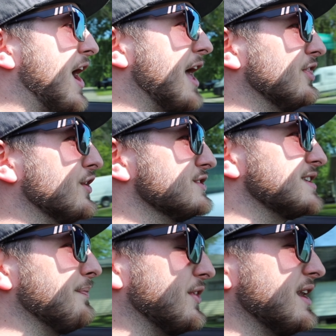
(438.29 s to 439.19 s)
And there's
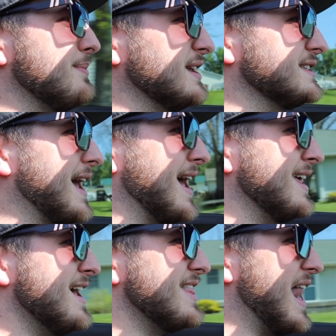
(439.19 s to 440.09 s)
something to be said
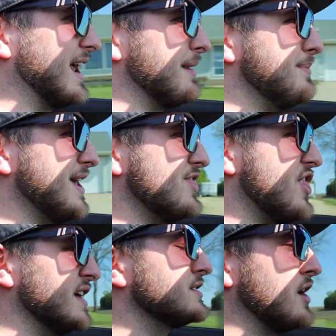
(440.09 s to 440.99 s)
that it can be
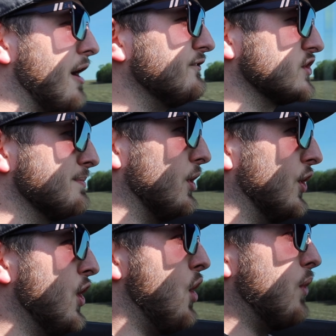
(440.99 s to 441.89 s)
this comfortable